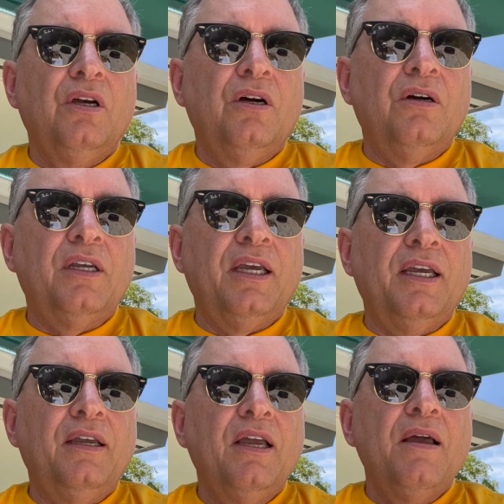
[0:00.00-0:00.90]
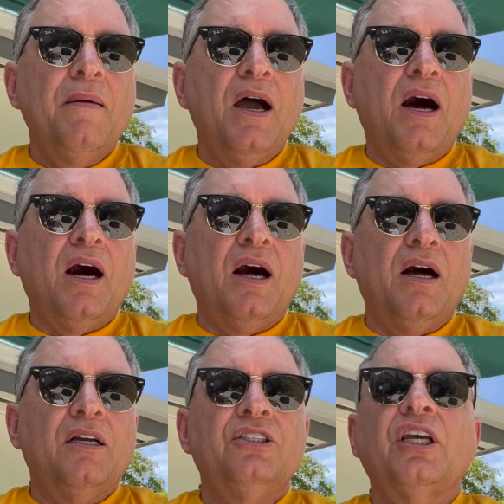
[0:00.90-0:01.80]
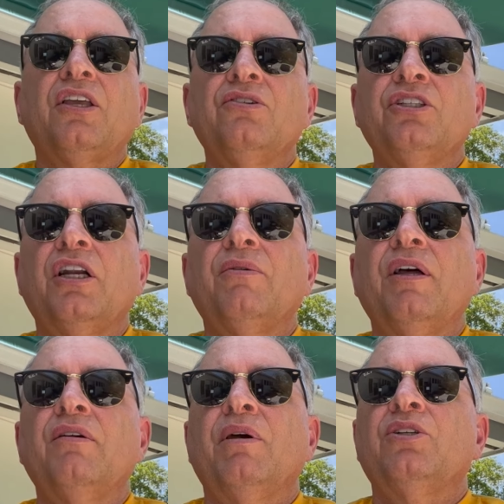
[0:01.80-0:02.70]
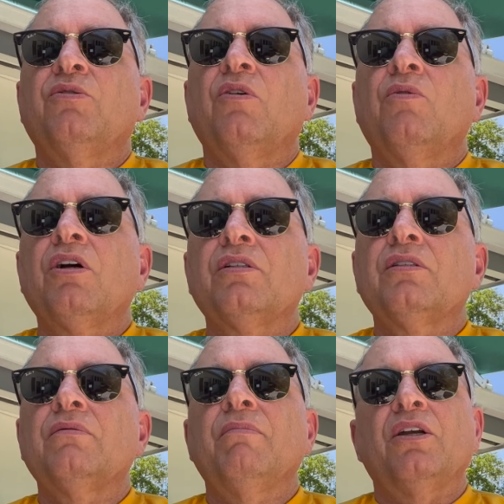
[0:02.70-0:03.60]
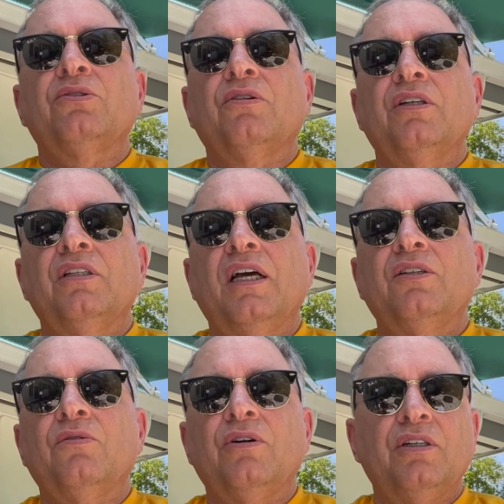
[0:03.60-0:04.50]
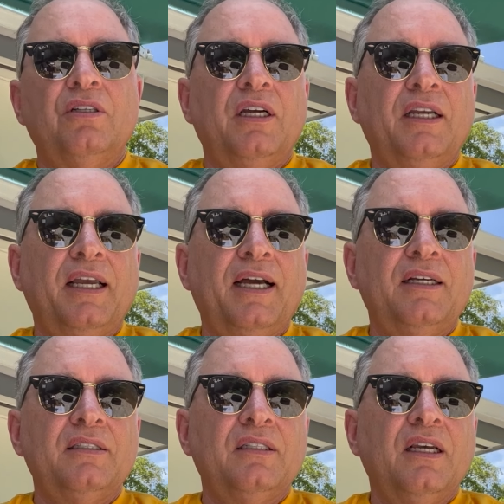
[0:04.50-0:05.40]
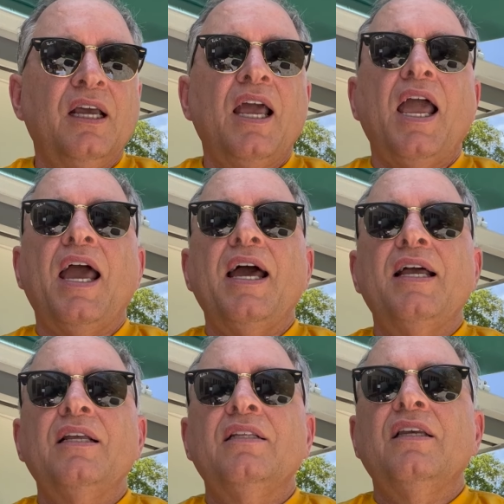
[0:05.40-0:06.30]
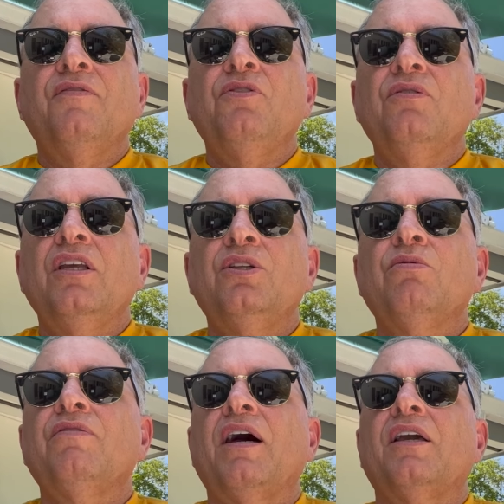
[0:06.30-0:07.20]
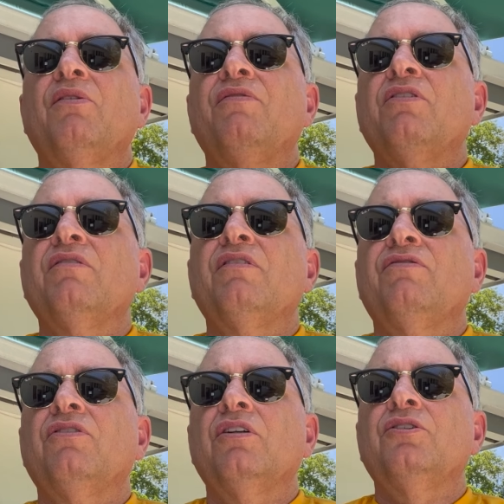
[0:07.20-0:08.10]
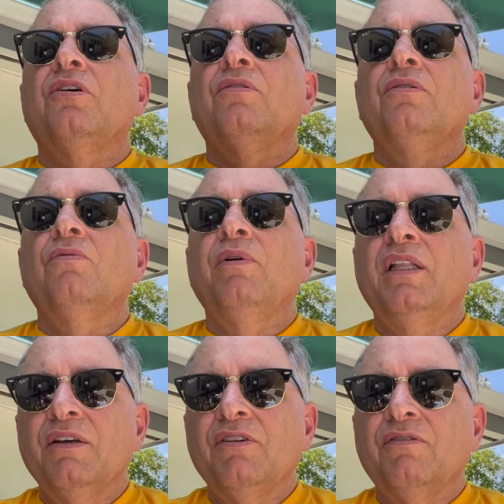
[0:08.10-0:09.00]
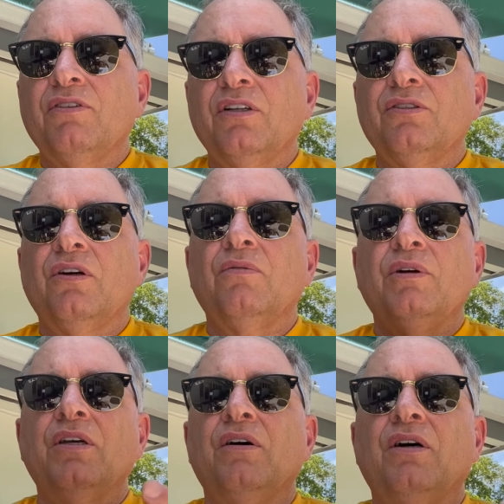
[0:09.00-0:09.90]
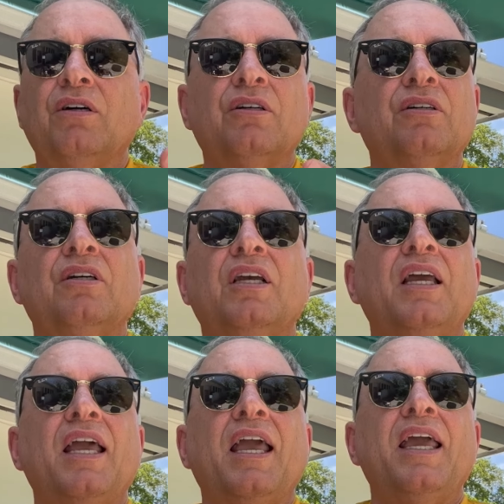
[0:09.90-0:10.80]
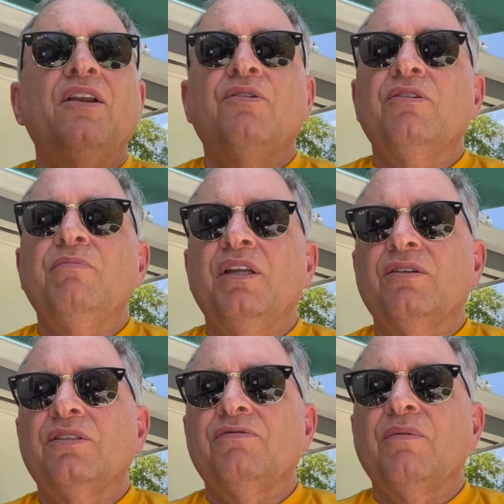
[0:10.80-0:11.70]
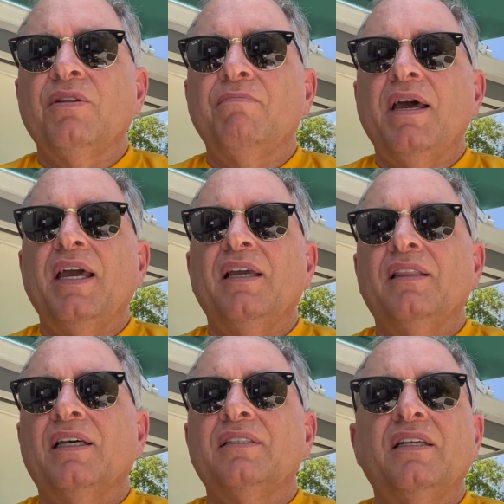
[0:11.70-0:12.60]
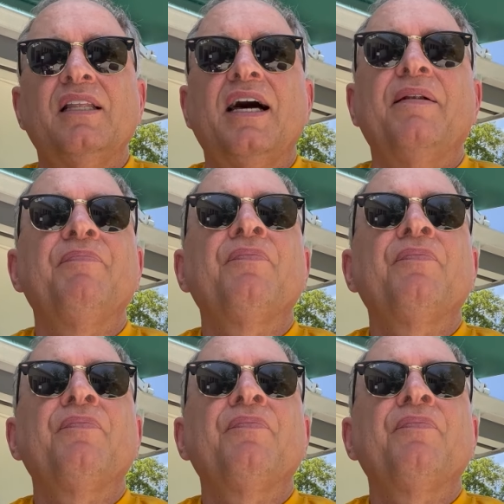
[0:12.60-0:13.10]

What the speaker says: Okay, check your generator, make sure it works, make sure it has oil and gas. And if you need to evacuate, if you live in a flood zone, we live in a flood zone. We are 800 meters from the bay, less than that.